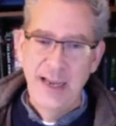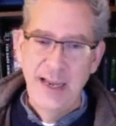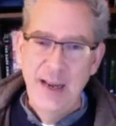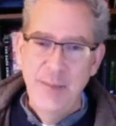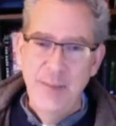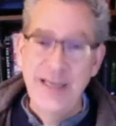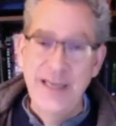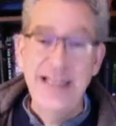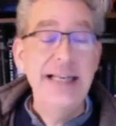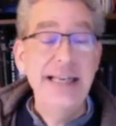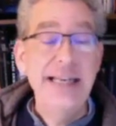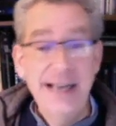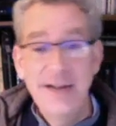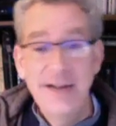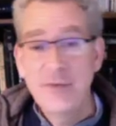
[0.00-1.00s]
but he had
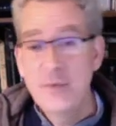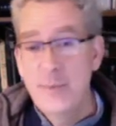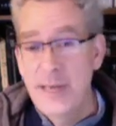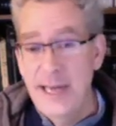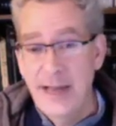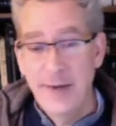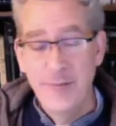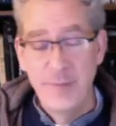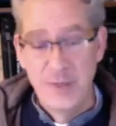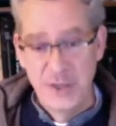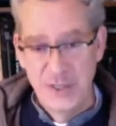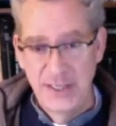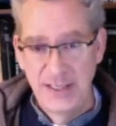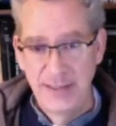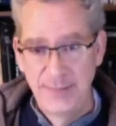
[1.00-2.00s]
never been out of
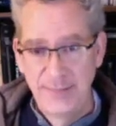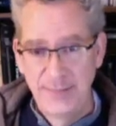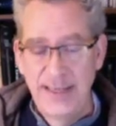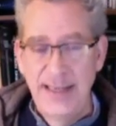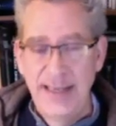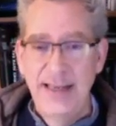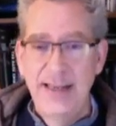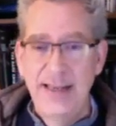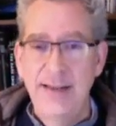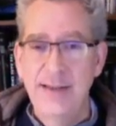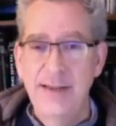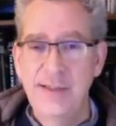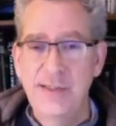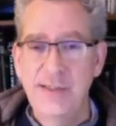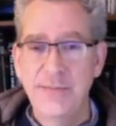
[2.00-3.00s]
Michigan.
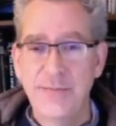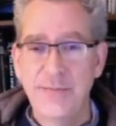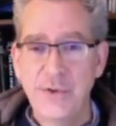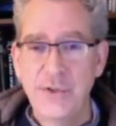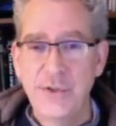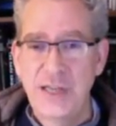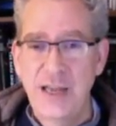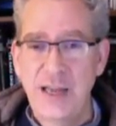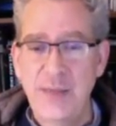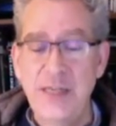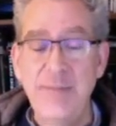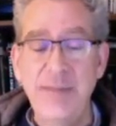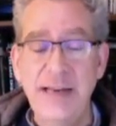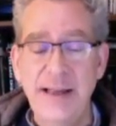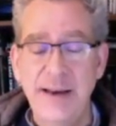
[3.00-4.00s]
This is the first time
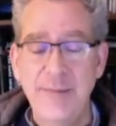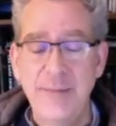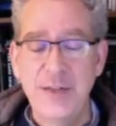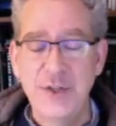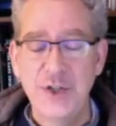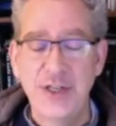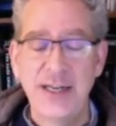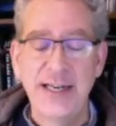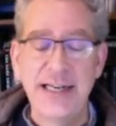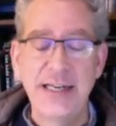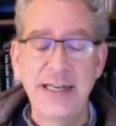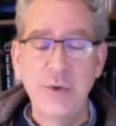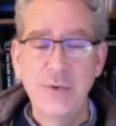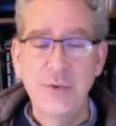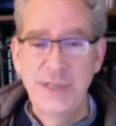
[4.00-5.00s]
he'd been out of Michigan, and he
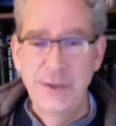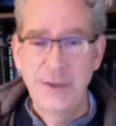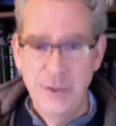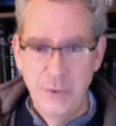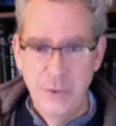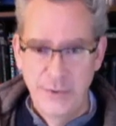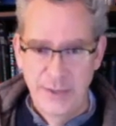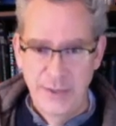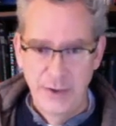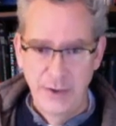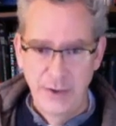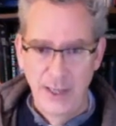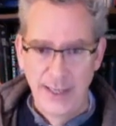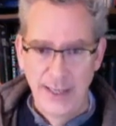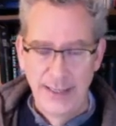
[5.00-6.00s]
goes down to North
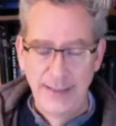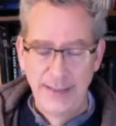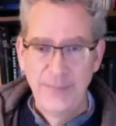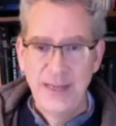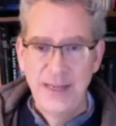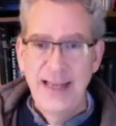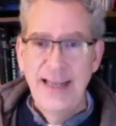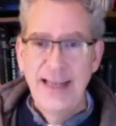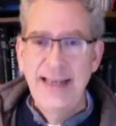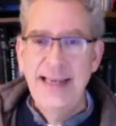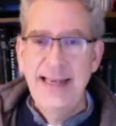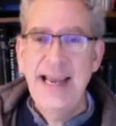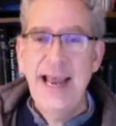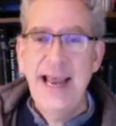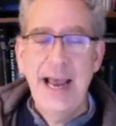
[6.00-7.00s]
Carolina.
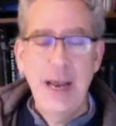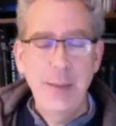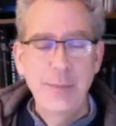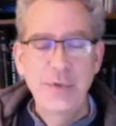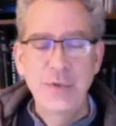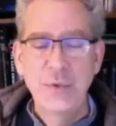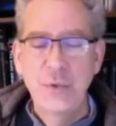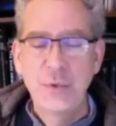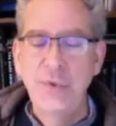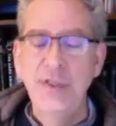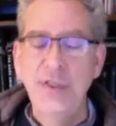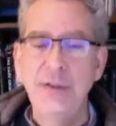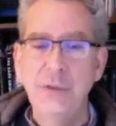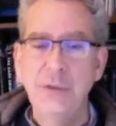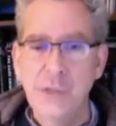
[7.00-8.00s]
He
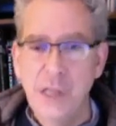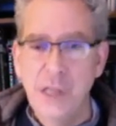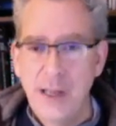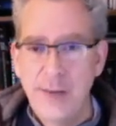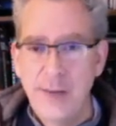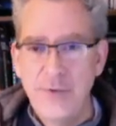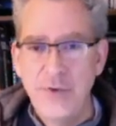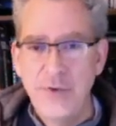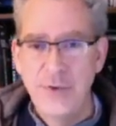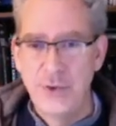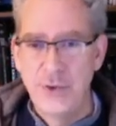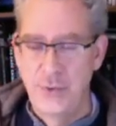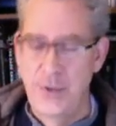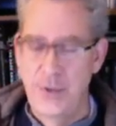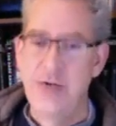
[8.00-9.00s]
absolutely loved the
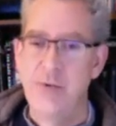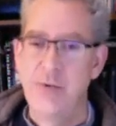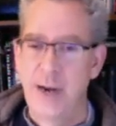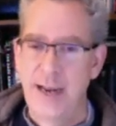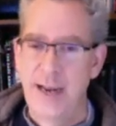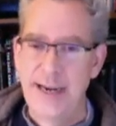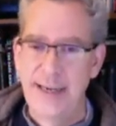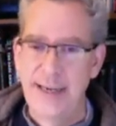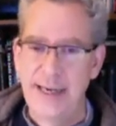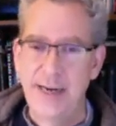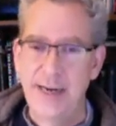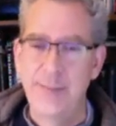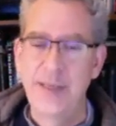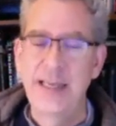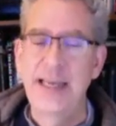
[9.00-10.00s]
train ride, and
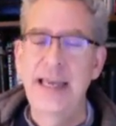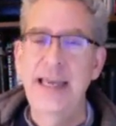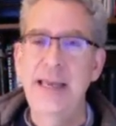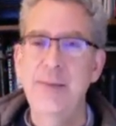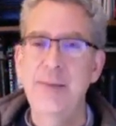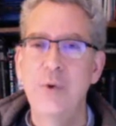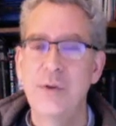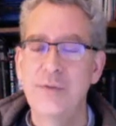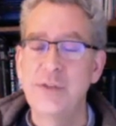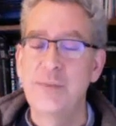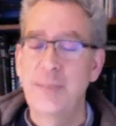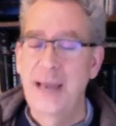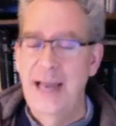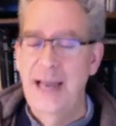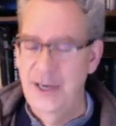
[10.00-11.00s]
it became one of his
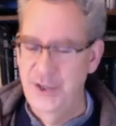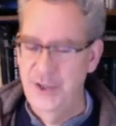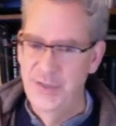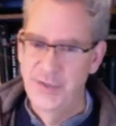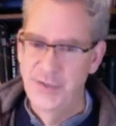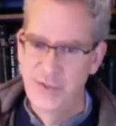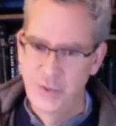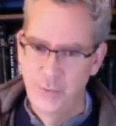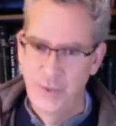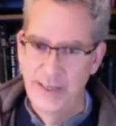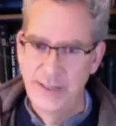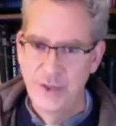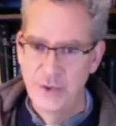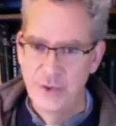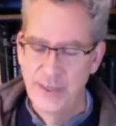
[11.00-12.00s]
passions to
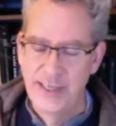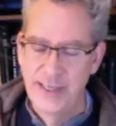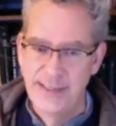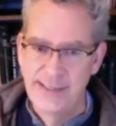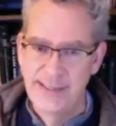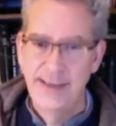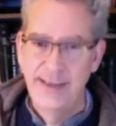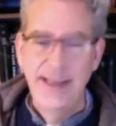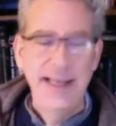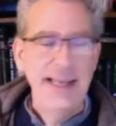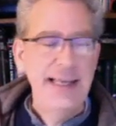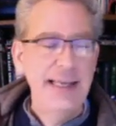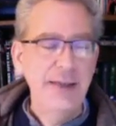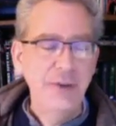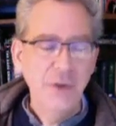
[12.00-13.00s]
ride trains.
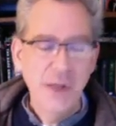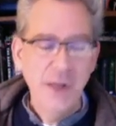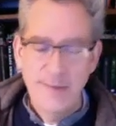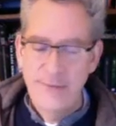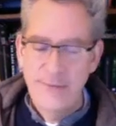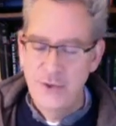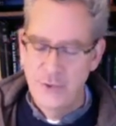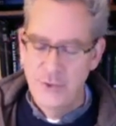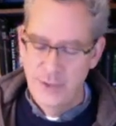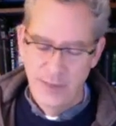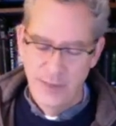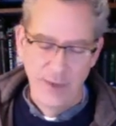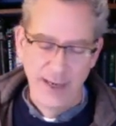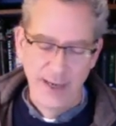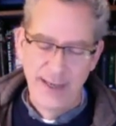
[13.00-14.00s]
He loved the
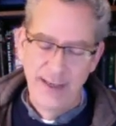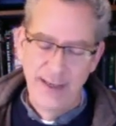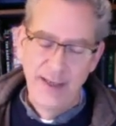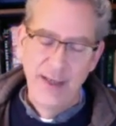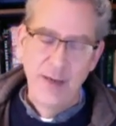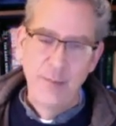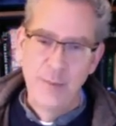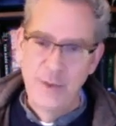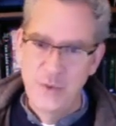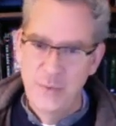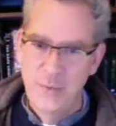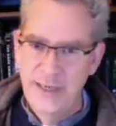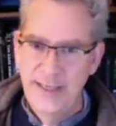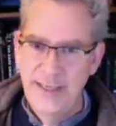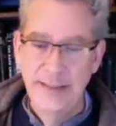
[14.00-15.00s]
train ride
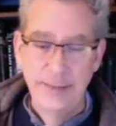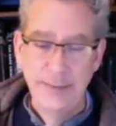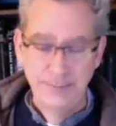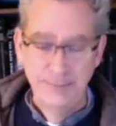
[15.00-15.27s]
between